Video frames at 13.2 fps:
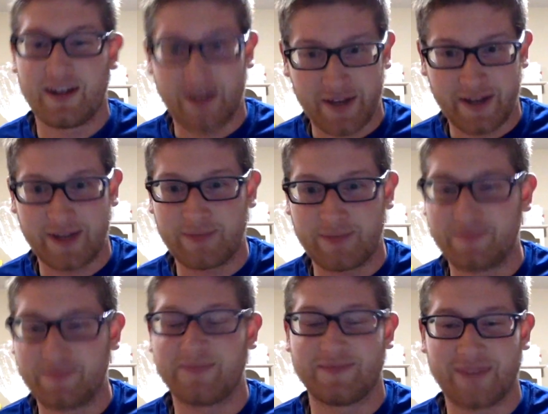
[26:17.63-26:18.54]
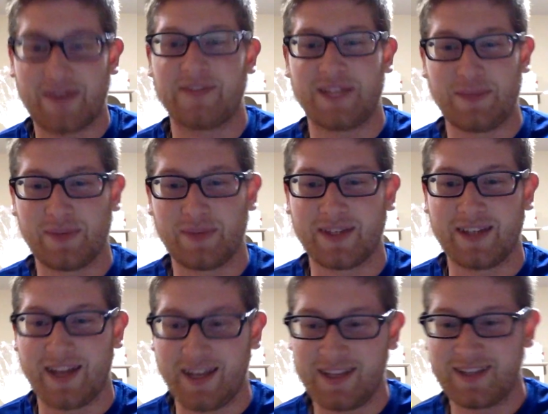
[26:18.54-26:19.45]
Obviously
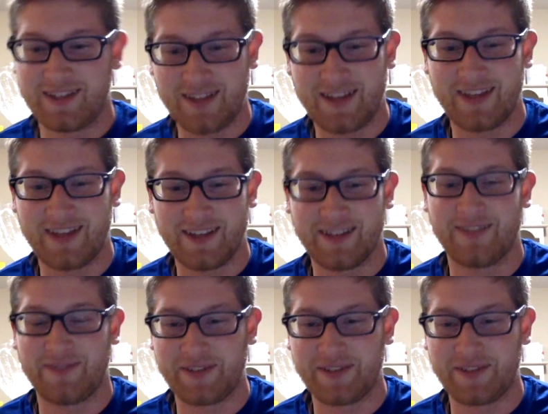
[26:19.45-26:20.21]
Monday, the